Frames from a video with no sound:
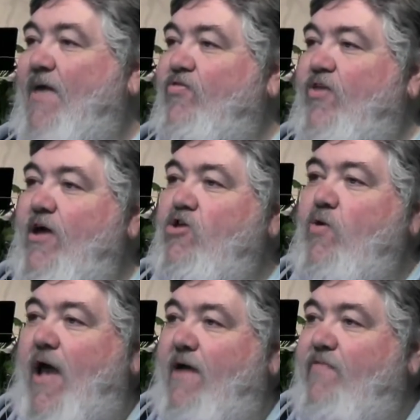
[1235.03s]
And
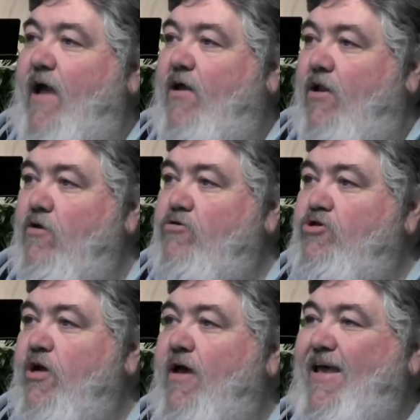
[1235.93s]
then you have that
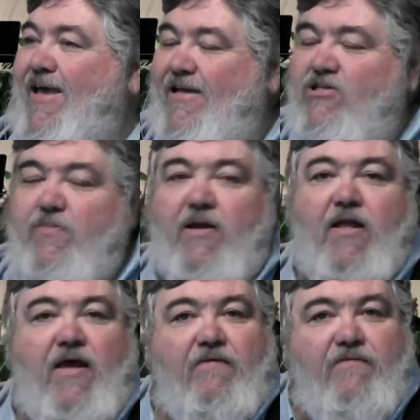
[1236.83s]
close,
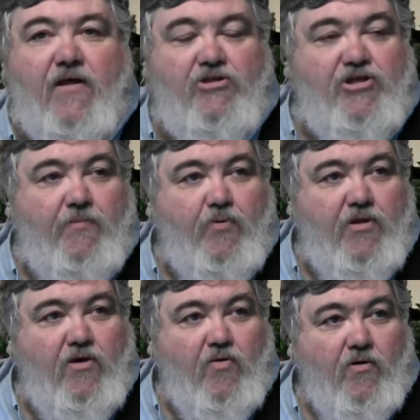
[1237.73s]
intimate
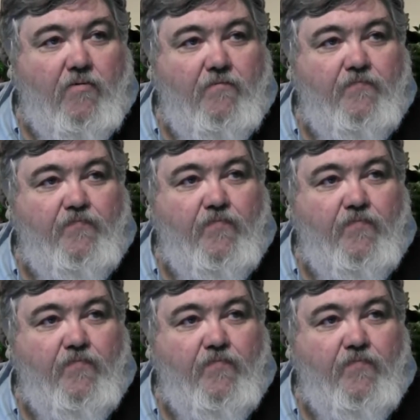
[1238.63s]
fellowship with the Lord.